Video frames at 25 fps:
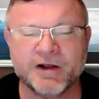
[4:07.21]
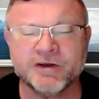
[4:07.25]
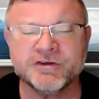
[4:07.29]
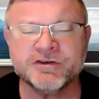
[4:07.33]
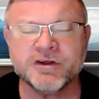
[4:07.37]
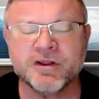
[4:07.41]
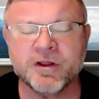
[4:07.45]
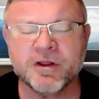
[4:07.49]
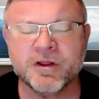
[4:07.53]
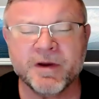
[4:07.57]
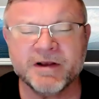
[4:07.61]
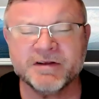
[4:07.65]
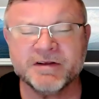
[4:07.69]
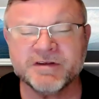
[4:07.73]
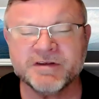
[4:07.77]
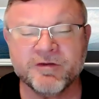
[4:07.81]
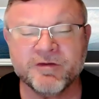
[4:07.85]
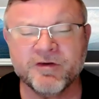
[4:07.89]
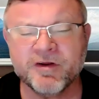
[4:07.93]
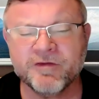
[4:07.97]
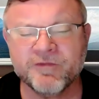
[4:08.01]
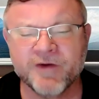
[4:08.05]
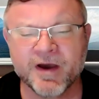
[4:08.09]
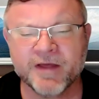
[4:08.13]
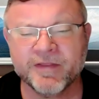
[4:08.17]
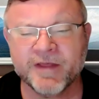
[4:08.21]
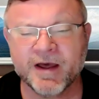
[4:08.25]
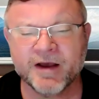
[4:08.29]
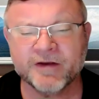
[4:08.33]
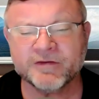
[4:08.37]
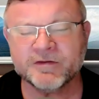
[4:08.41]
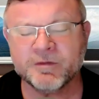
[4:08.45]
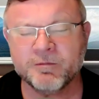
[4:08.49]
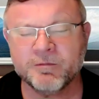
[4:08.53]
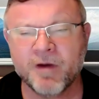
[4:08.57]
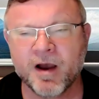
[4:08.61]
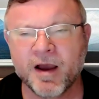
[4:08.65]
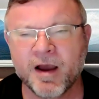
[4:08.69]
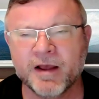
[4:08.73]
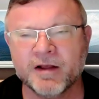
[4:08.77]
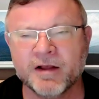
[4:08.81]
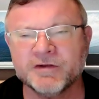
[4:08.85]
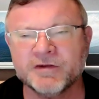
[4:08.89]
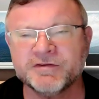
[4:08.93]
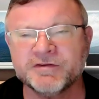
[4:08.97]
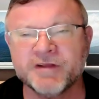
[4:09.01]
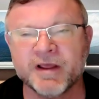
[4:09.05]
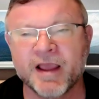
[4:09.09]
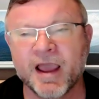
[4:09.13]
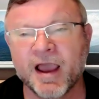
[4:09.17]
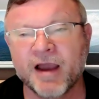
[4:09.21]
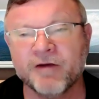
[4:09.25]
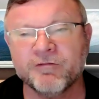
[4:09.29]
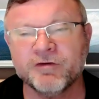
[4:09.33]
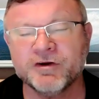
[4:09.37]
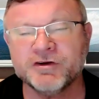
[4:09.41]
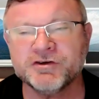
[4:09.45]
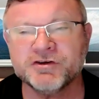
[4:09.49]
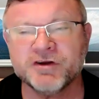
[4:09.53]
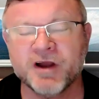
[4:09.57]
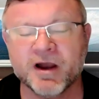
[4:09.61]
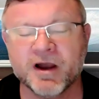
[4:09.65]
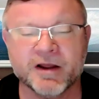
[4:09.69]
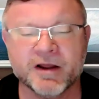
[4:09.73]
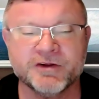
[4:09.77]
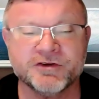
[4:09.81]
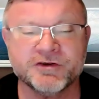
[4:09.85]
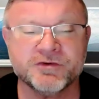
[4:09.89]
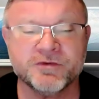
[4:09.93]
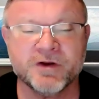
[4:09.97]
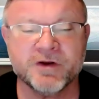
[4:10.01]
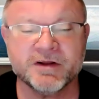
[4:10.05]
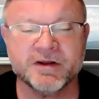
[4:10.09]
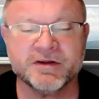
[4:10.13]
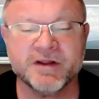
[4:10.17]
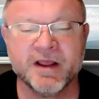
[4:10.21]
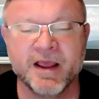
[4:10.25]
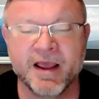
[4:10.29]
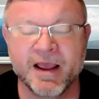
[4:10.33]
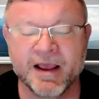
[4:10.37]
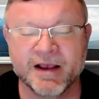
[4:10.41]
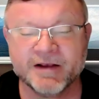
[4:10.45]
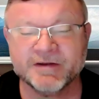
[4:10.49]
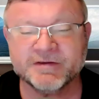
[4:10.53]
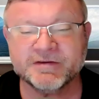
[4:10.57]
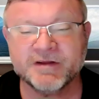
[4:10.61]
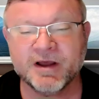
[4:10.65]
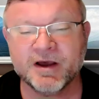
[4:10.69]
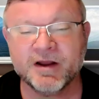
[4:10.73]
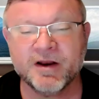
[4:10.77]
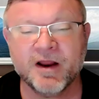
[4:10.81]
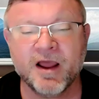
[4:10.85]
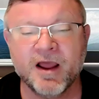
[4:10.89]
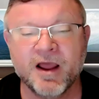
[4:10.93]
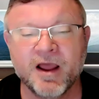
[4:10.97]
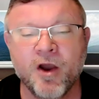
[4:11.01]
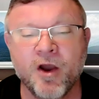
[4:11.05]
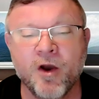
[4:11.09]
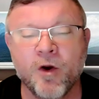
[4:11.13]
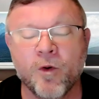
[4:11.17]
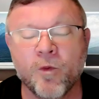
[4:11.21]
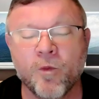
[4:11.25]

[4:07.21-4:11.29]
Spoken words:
So that by 75,000 miles, the average shock and strut has done